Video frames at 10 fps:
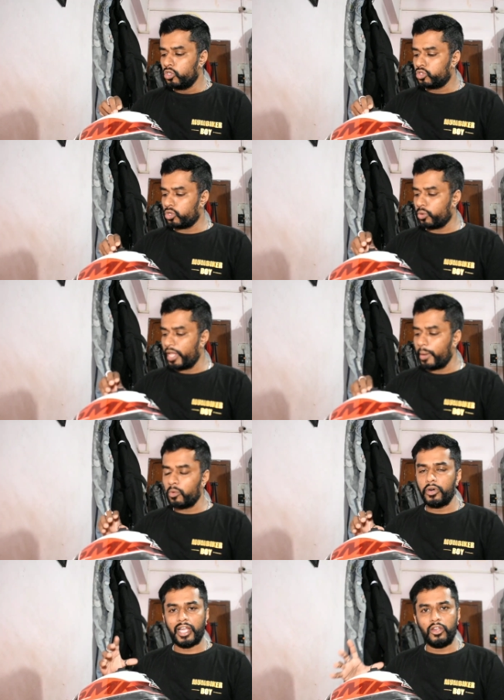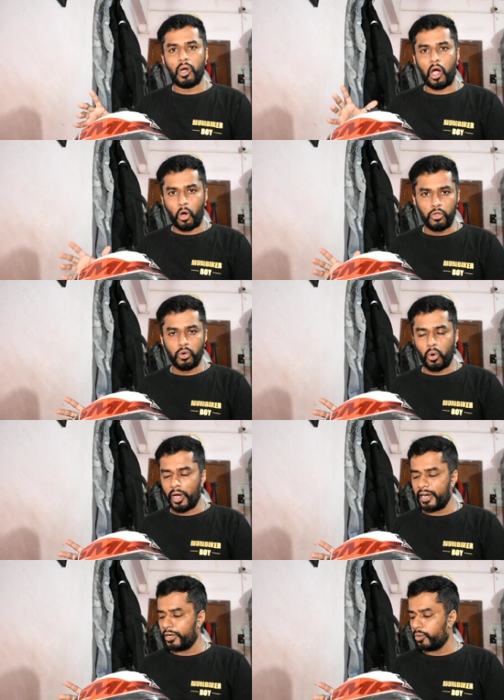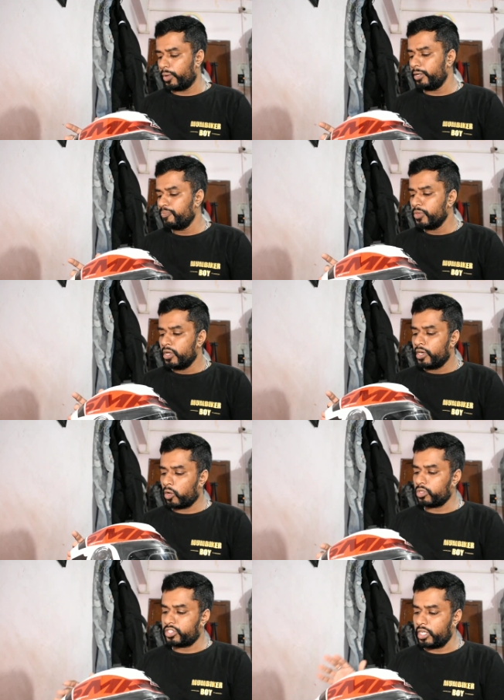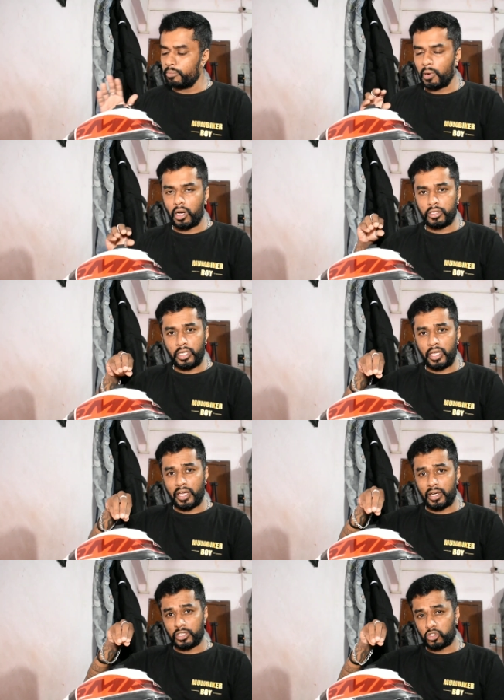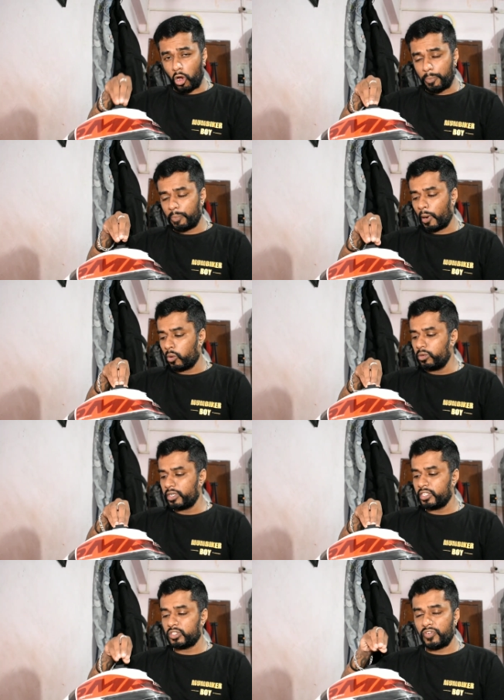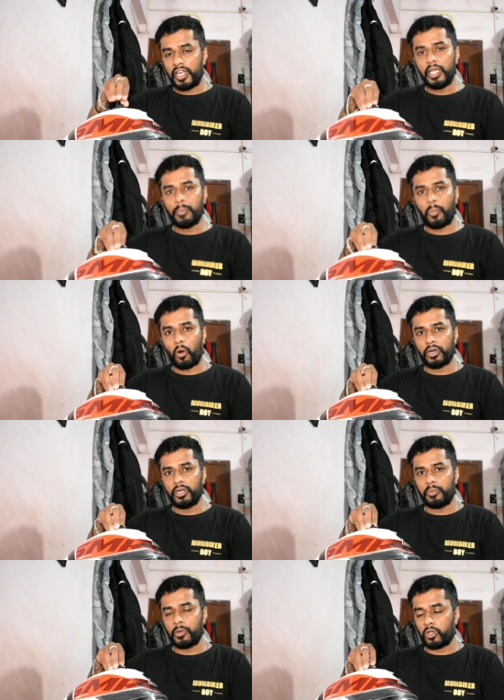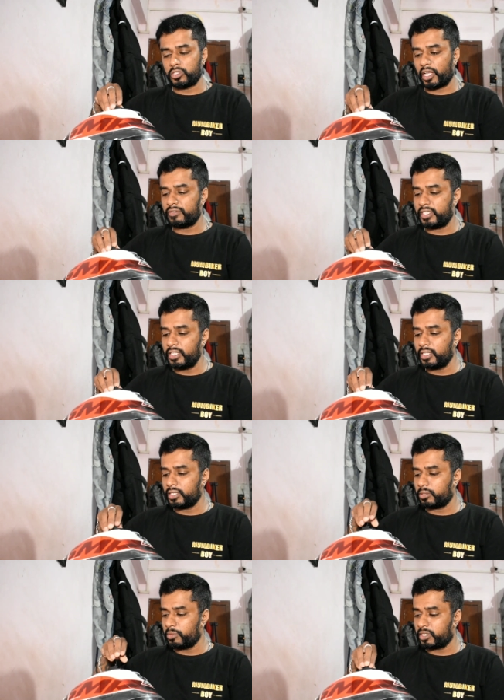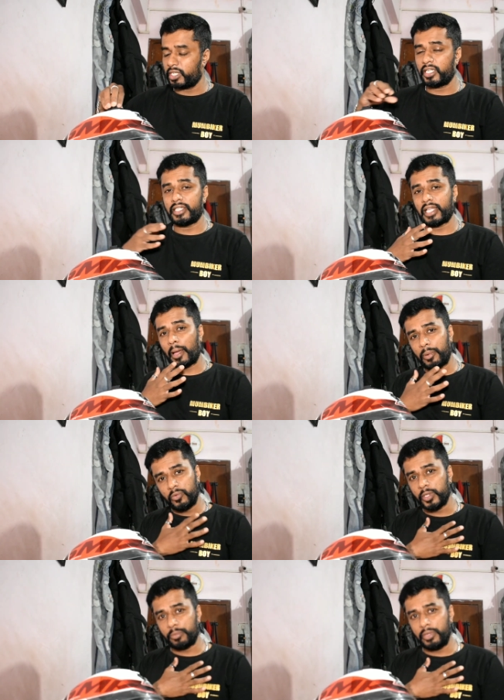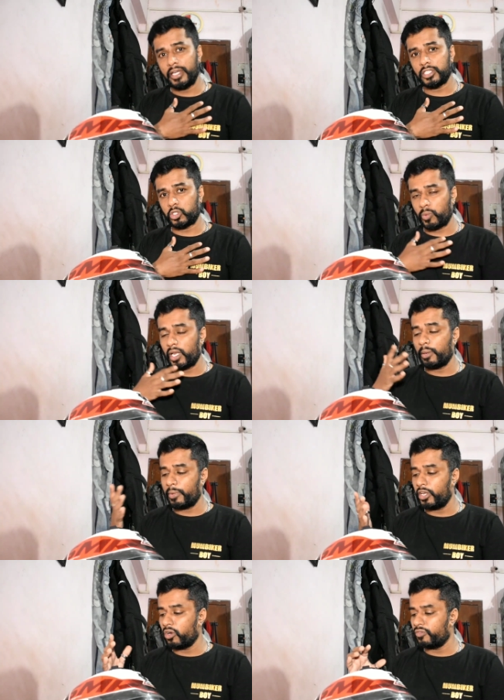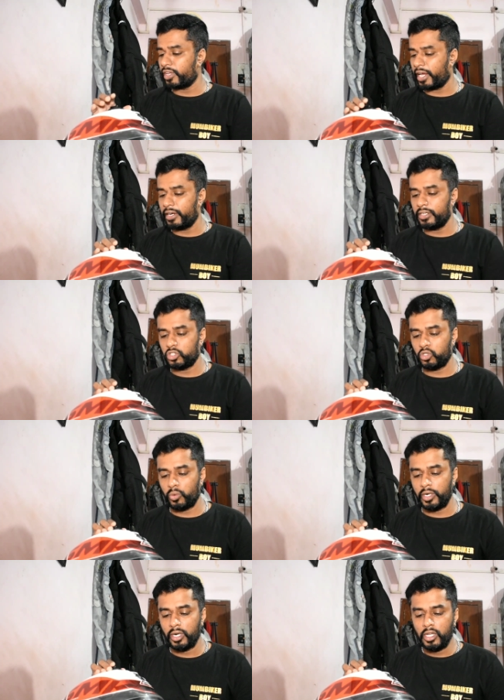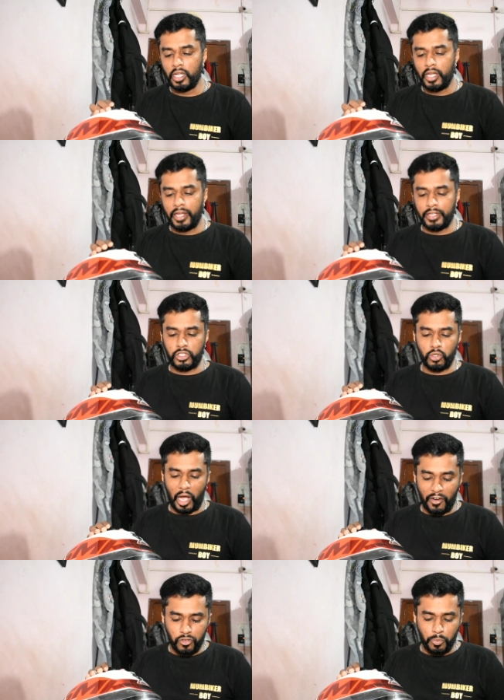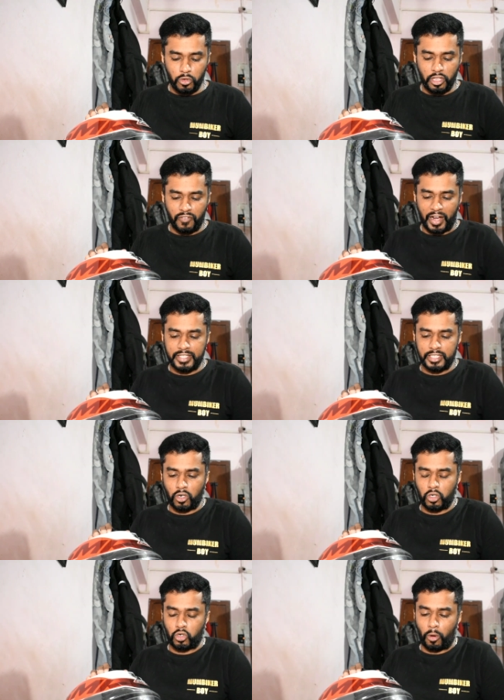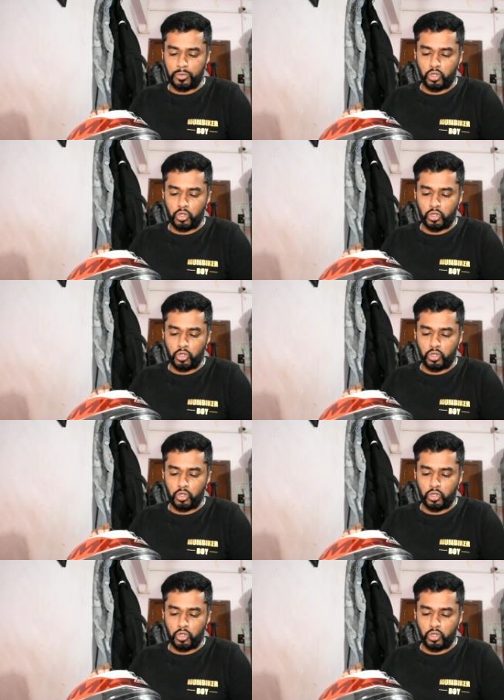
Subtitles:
So today I'm going to tell you how you go ahead and do it. Now the top mount is very important, because I've seen this mistake. It has happened with me as well, and many of the riders do it. Is you have to put the visor on top.